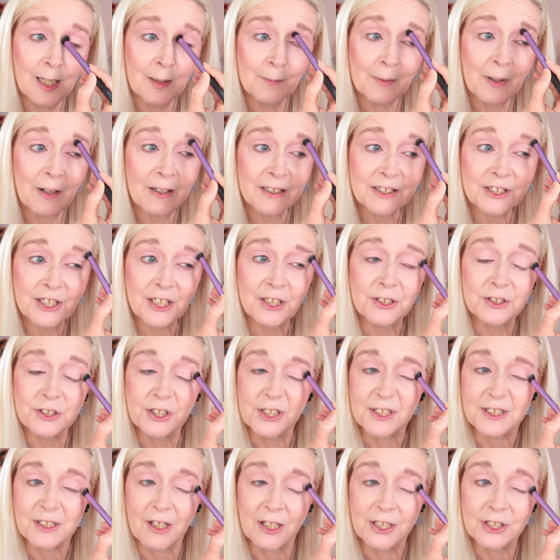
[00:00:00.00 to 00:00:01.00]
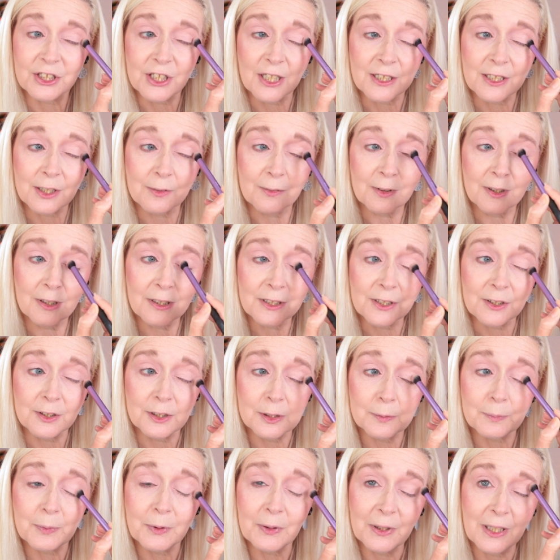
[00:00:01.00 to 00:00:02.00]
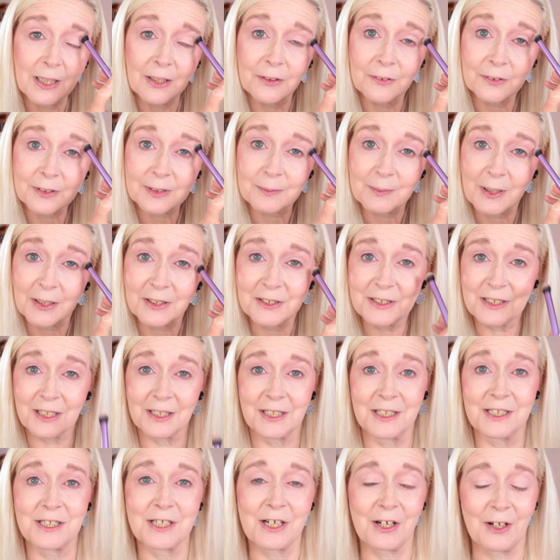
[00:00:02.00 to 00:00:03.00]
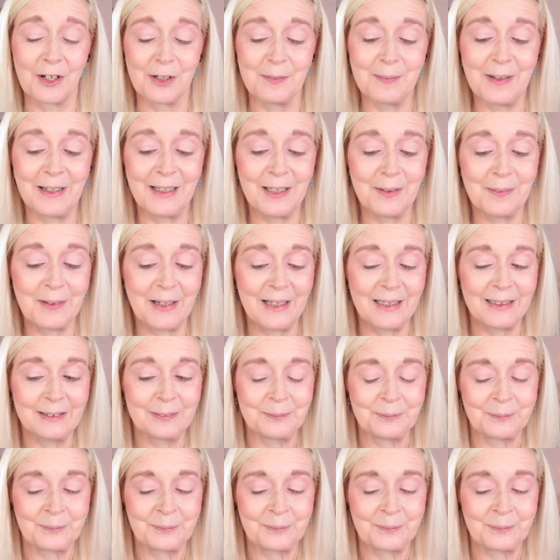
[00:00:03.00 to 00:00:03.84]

But eyeshadow is just eyeshadow, and I do spooky looks most of the time anyway.